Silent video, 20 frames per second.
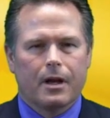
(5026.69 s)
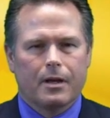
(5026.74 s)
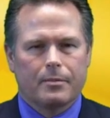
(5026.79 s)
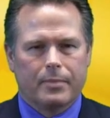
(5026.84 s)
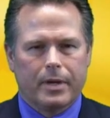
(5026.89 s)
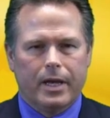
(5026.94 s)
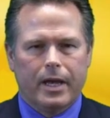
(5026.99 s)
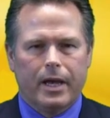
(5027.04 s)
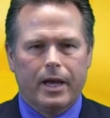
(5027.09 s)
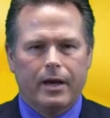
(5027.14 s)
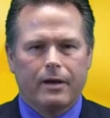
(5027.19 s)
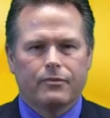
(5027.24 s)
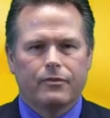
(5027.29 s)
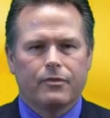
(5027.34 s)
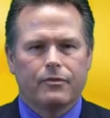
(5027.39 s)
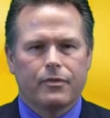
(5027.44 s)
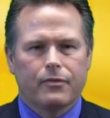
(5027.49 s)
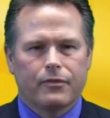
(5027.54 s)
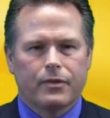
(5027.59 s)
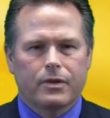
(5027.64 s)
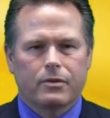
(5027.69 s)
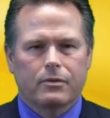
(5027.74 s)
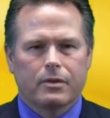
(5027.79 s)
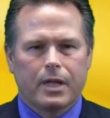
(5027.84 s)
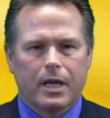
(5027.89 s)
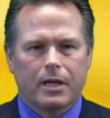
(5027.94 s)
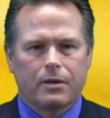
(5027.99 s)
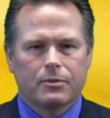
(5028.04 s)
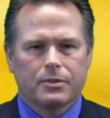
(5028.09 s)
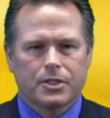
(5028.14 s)
On behalf of the
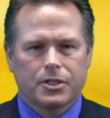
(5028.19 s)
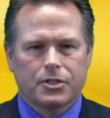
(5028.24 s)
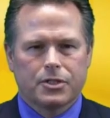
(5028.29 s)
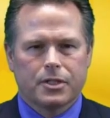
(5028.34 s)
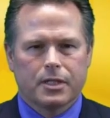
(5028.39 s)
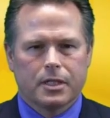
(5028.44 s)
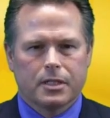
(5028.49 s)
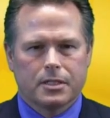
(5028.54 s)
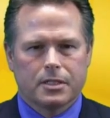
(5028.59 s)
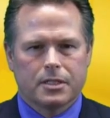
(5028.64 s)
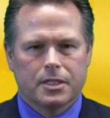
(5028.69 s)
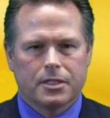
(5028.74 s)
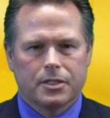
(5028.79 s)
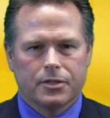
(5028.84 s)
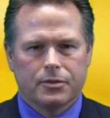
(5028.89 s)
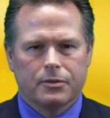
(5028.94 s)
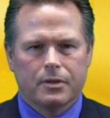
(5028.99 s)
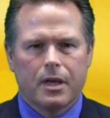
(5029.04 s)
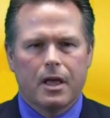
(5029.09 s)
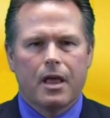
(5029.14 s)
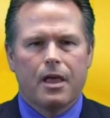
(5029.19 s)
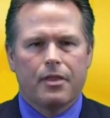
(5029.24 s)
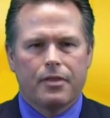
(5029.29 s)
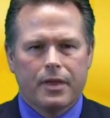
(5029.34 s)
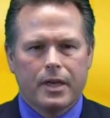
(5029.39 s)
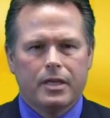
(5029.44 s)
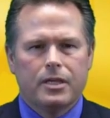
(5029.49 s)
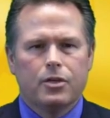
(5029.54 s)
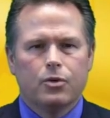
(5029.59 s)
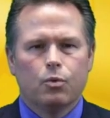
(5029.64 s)
Federal Acquisition Institute,
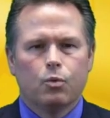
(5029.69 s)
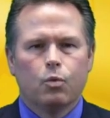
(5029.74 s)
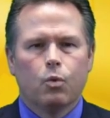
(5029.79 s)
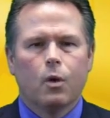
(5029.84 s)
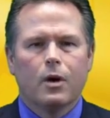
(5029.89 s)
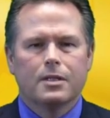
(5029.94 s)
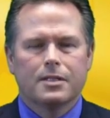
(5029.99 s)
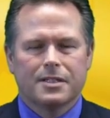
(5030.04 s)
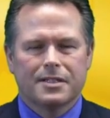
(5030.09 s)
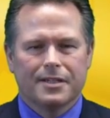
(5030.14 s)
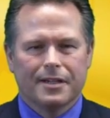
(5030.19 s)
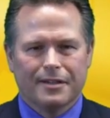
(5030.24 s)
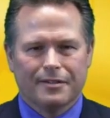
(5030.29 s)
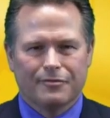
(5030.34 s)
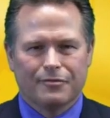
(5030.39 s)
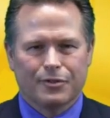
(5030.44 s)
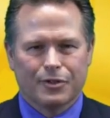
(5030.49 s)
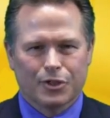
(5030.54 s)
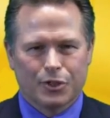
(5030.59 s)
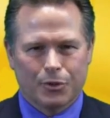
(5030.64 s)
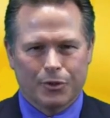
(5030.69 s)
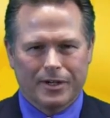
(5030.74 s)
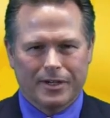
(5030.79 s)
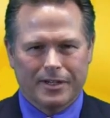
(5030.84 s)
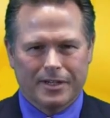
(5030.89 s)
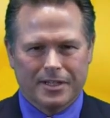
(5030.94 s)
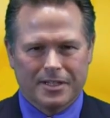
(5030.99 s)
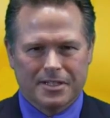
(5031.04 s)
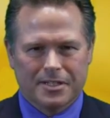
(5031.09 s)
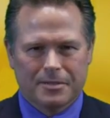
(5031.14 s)
thank you once again for
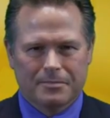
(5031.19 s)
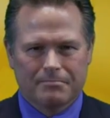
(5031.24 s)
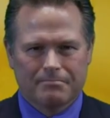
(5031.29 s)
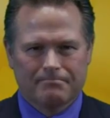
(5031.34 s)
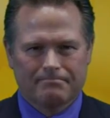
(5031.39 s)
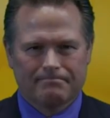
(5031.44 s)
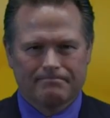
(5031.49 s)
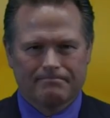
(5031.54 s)
joining us.